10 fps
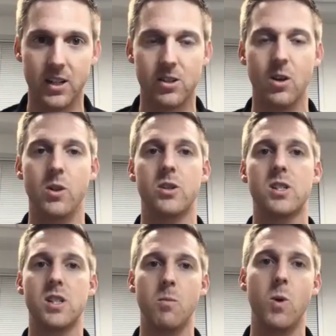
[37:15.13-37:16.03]
So there's
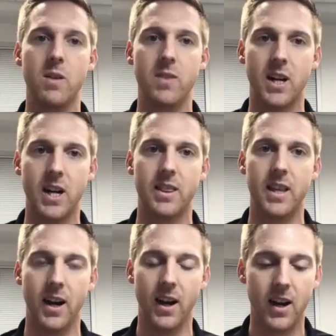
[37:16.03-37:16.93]
somewhat of a cut
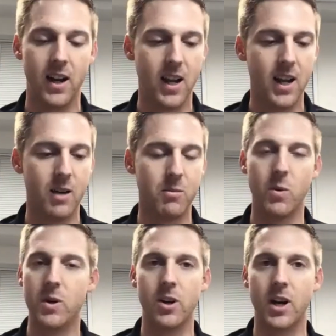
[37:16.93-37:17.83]
there. But
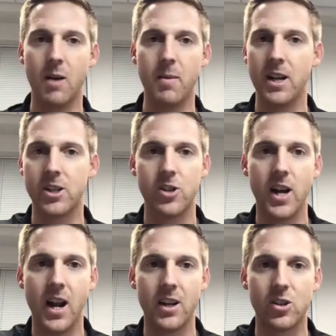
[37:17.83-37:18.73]
when you're coming straight
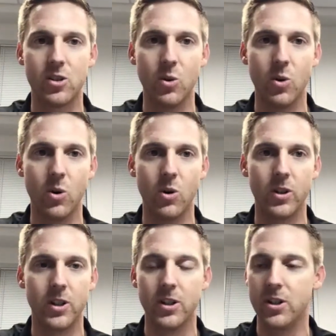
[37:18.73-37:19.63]
out of school,
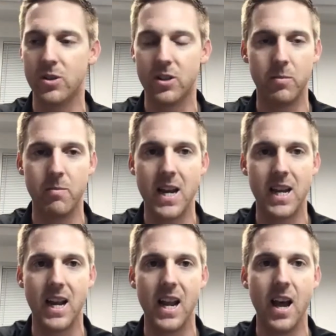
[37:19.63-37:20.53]
you're used to
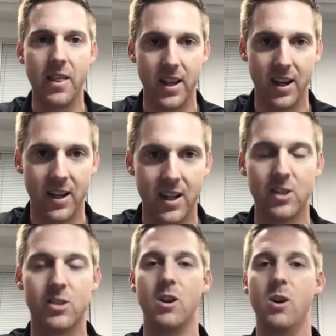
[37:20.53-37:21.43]
making nothing.
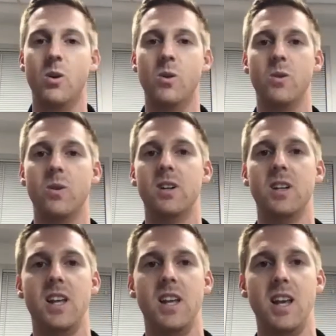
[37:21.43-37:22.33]
So
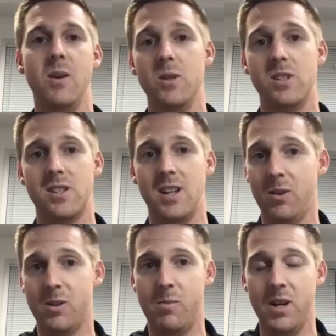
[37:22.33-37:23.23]
it was it
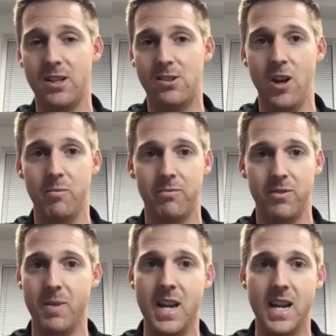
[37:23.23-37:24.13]
was a big jump for
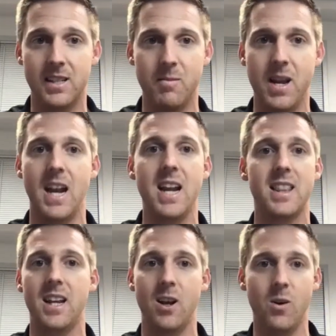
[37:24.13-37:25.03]
me to make
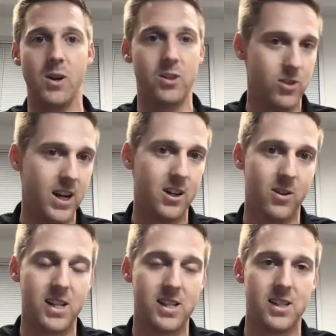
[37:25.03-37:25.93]
anything going straight into
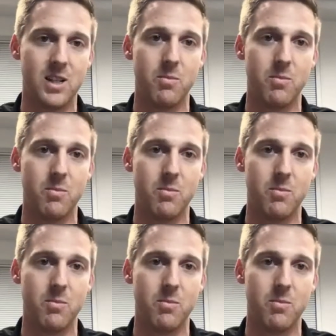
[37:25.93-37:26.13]
residency